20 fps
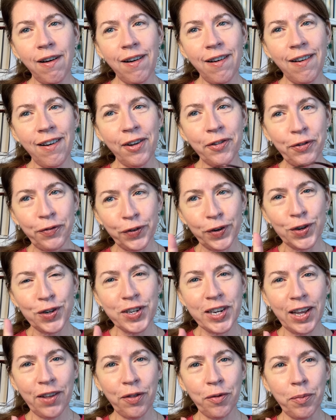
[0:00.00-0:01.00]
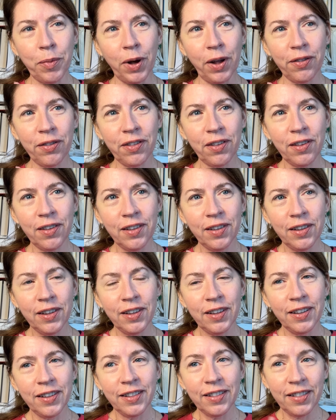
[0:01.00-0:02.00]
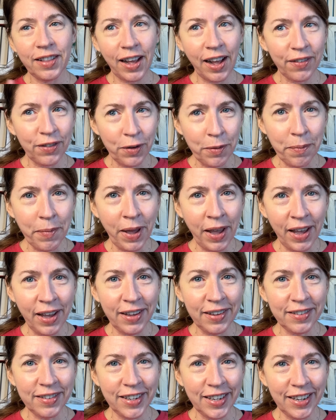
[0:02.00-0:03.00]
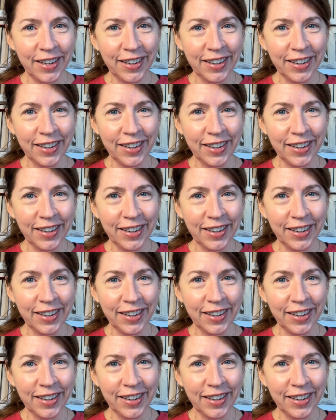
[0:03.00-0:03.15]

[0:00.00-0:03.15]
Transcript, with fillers: on the first day of the month, that's amazing.